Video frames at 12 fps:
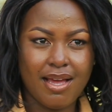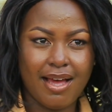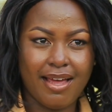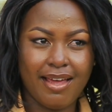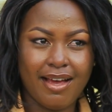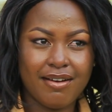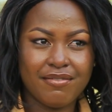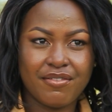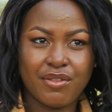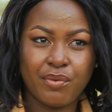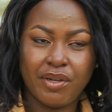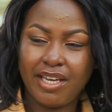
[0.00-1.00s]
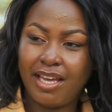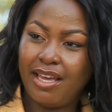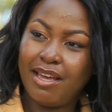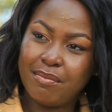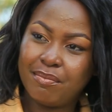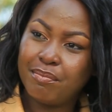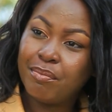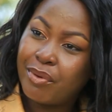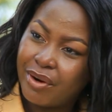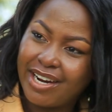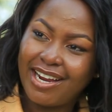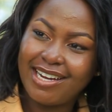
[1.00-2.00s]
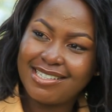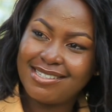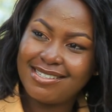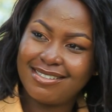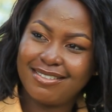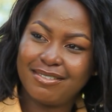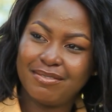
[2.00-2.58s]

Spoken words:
I have 3 a.m. prayers.